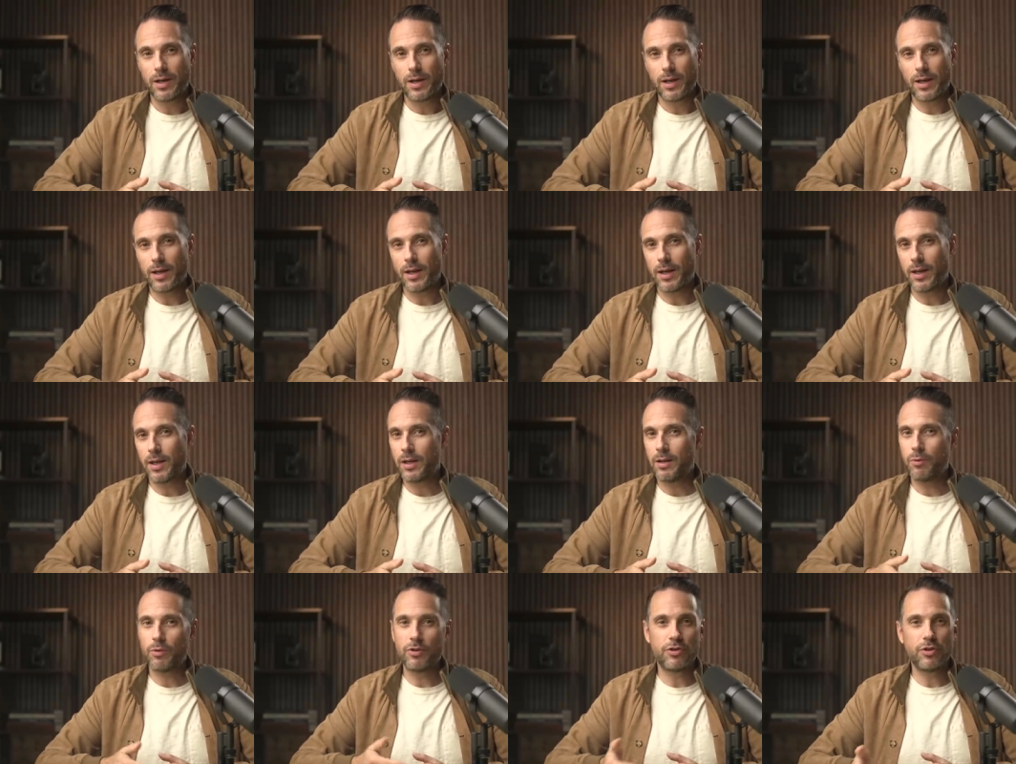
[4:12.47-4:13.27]
And
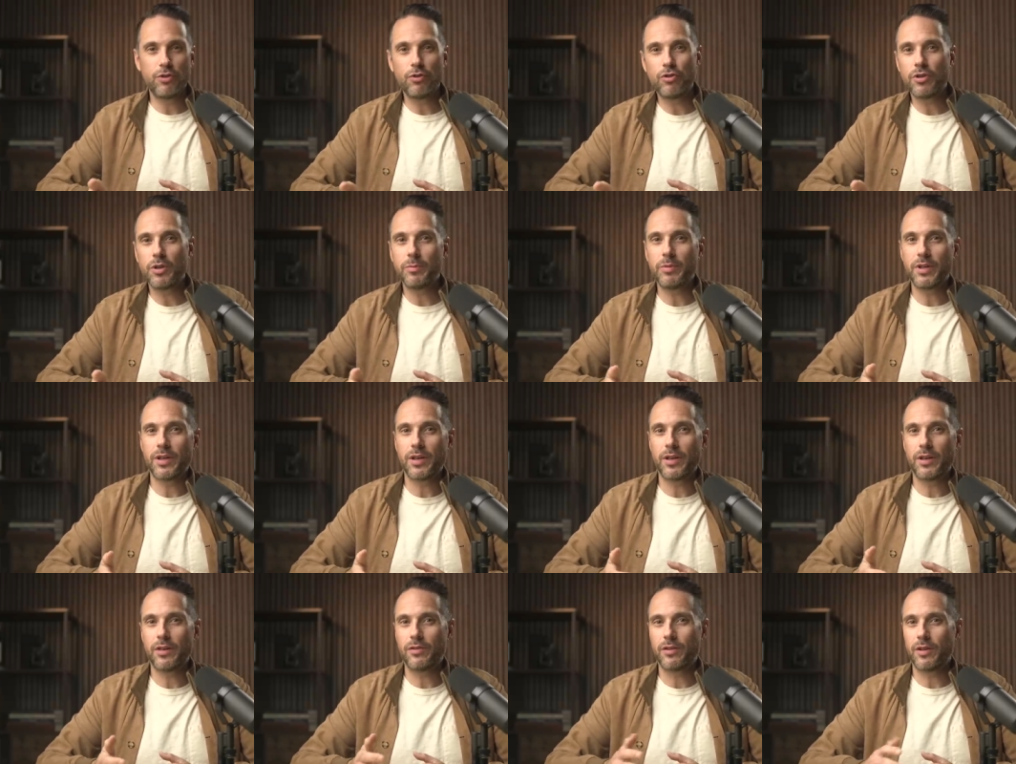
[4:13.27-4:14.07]
it was usually
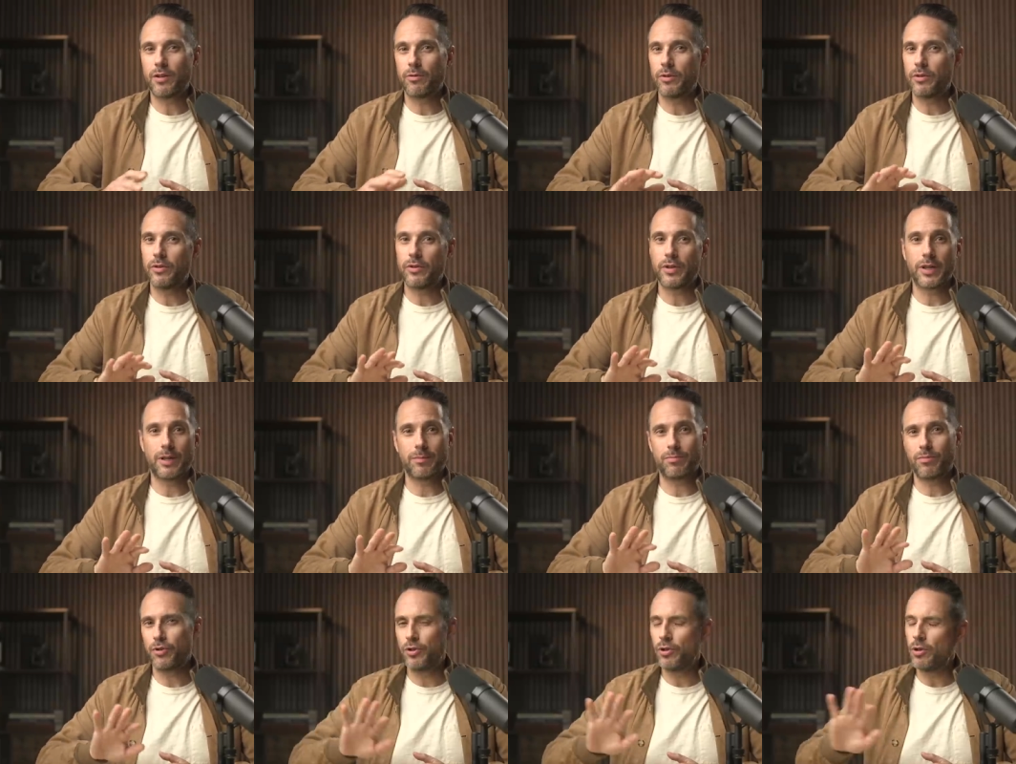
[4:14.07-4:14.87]
because there was
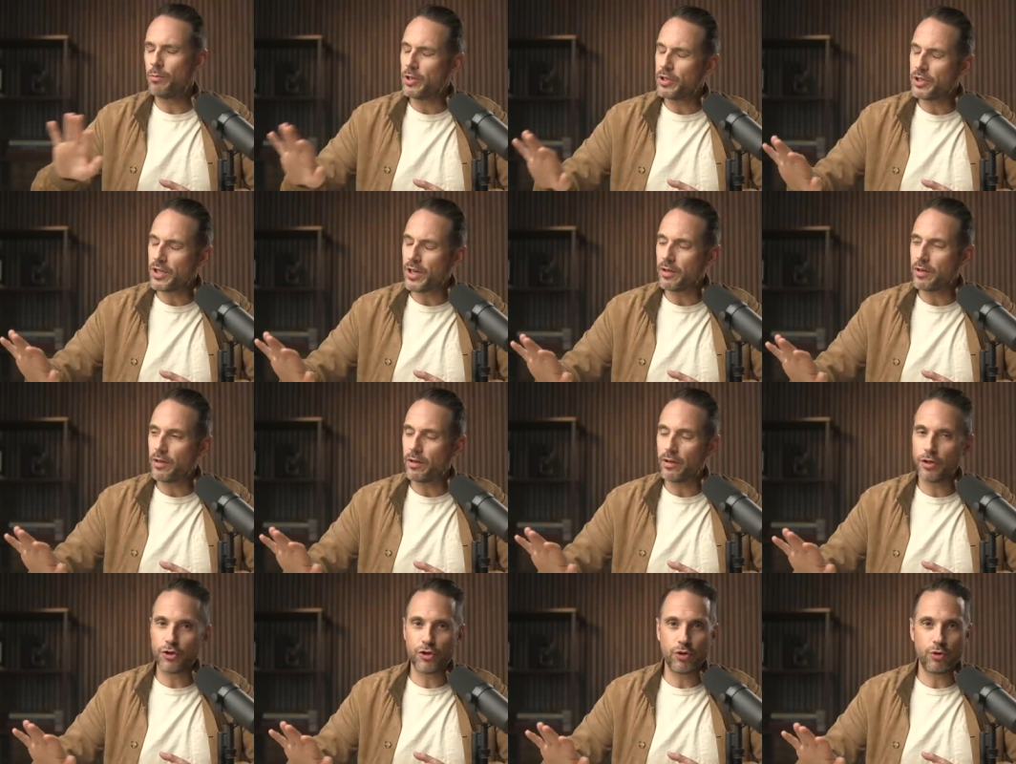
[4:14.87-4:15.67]
like too much out
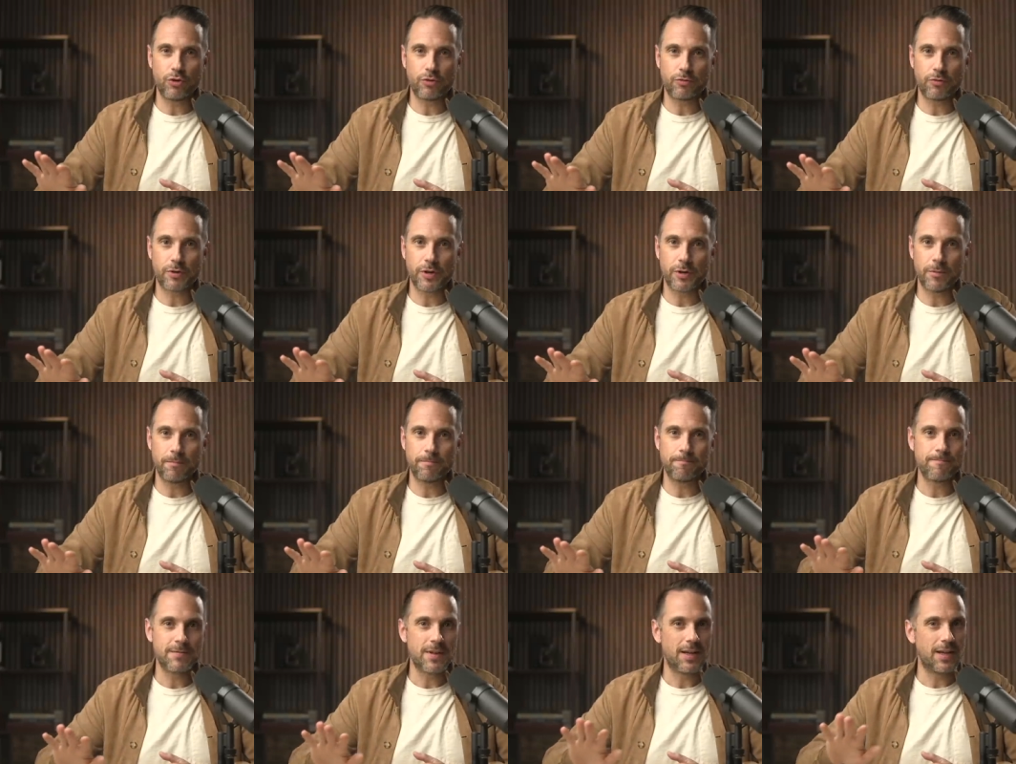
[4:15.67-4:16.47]
there to choose
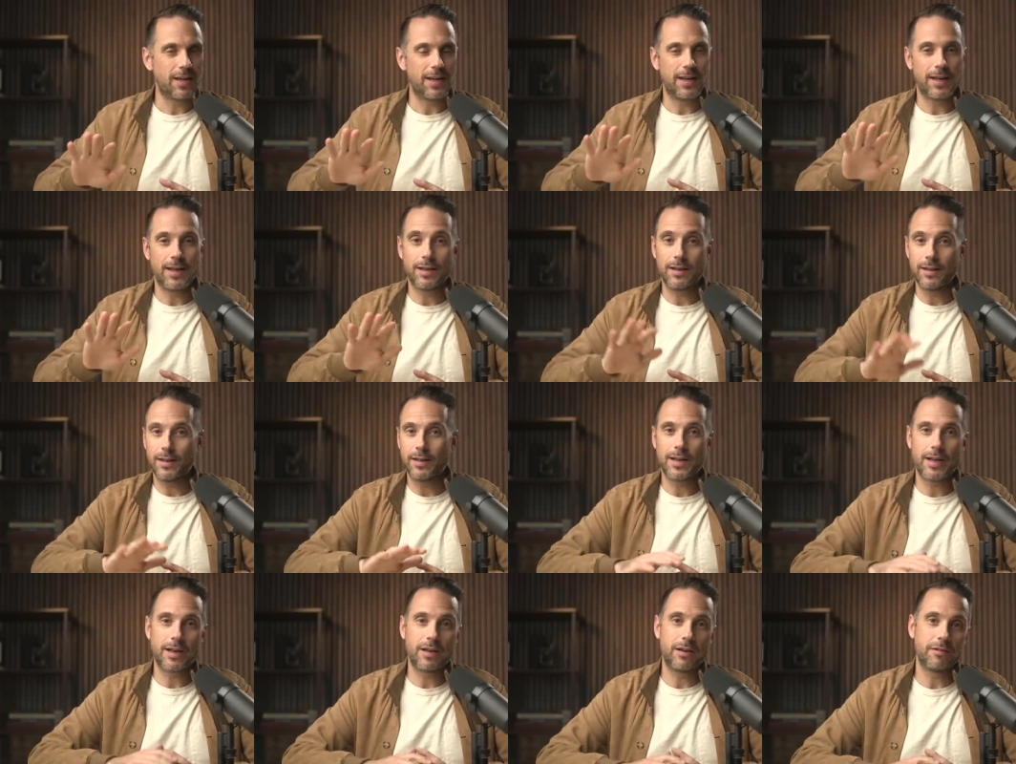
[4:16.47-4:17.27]
from and
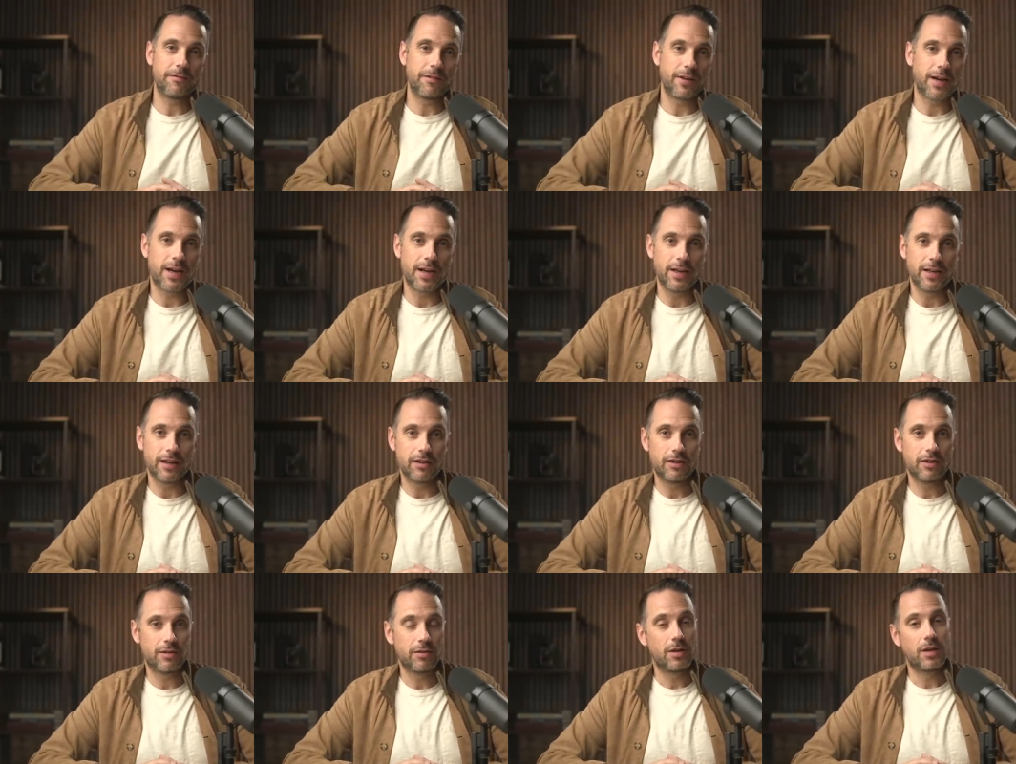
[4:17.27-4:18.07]
not enough
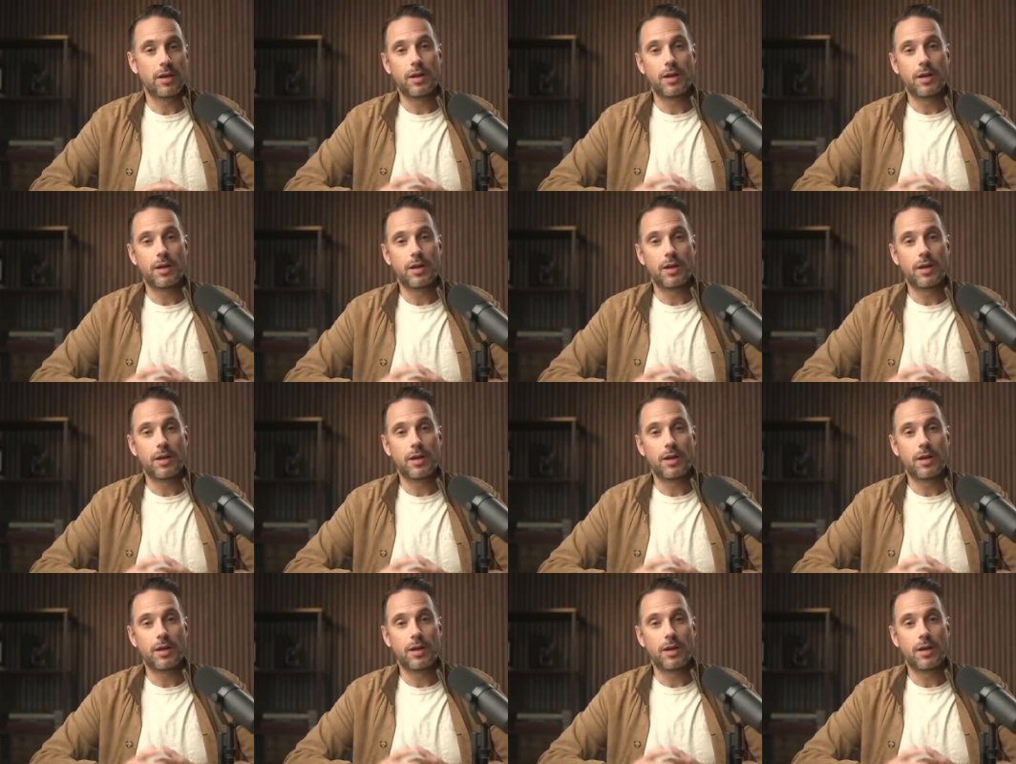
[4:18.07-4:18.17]
guidance.